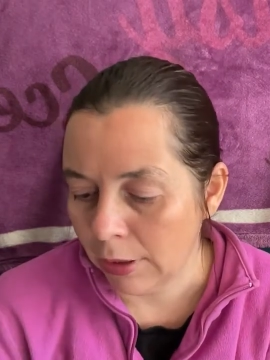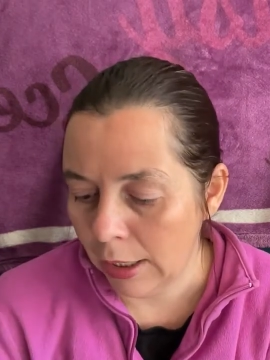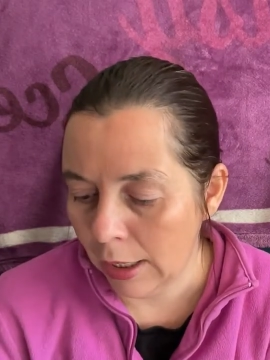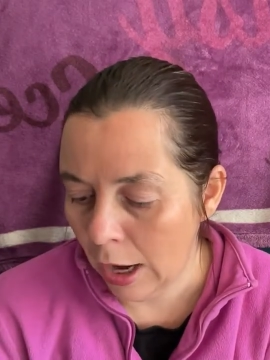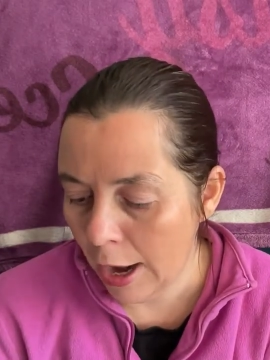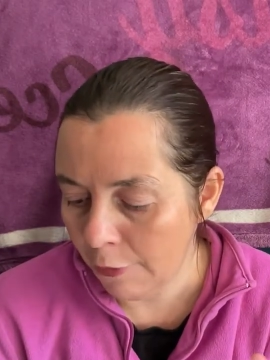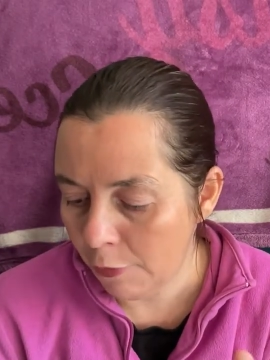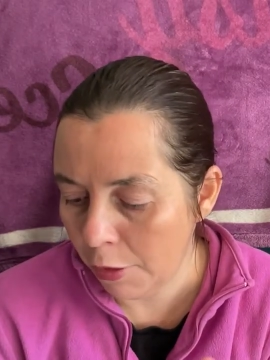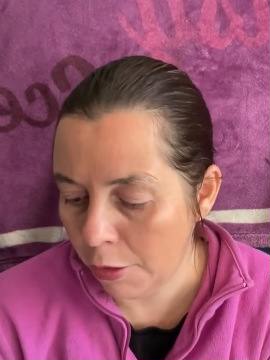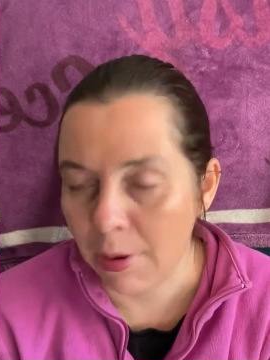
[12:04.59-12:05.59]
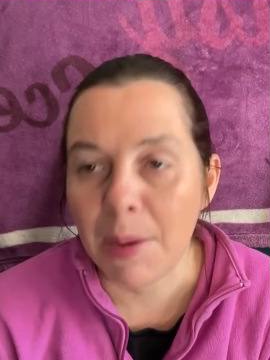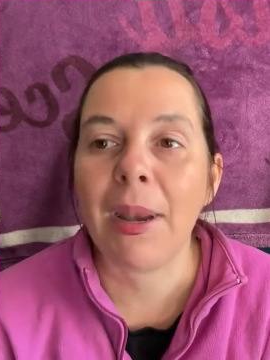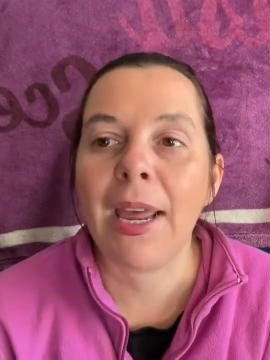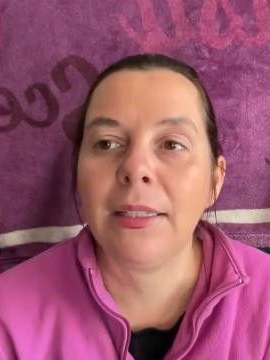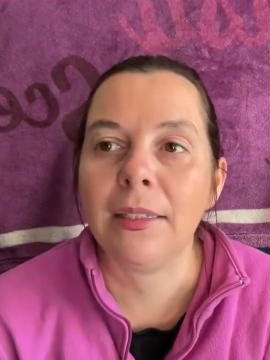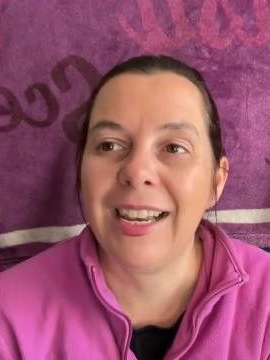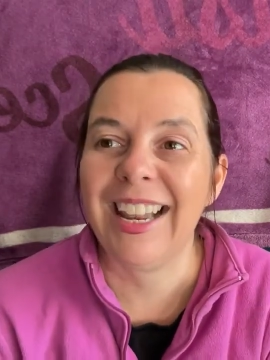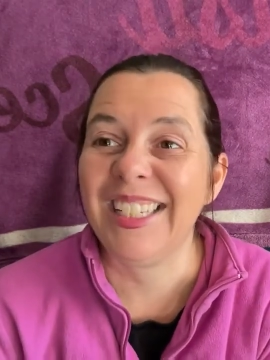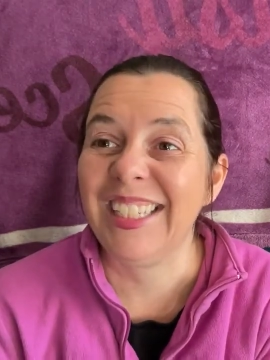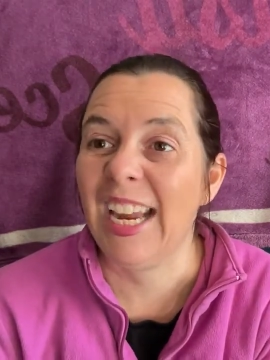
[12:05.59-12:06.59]
They're kind of the three places I
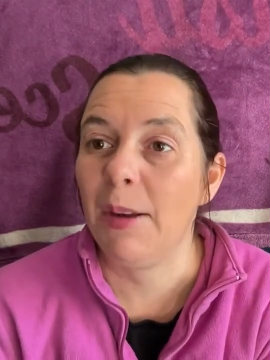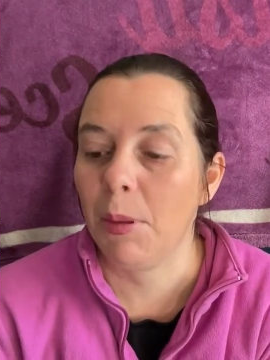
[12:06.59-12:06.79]
like to keep